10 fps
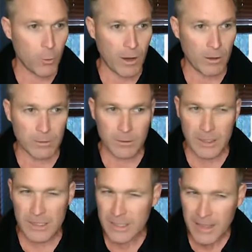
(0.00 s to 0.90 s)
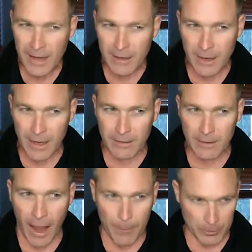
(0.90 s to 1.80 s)
Well, isn't that
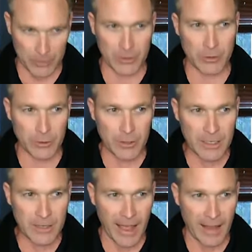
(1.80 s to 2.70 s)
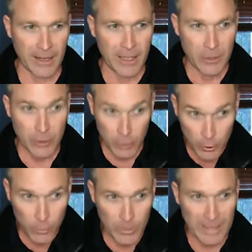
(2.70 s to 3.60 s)
an opportunity that
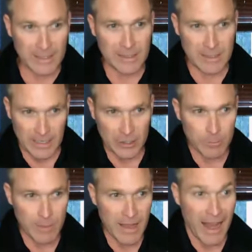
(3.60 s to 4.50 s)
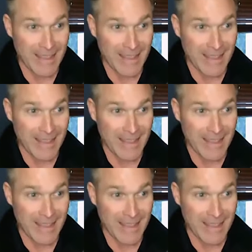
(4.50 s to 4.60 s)
you get to teach them that,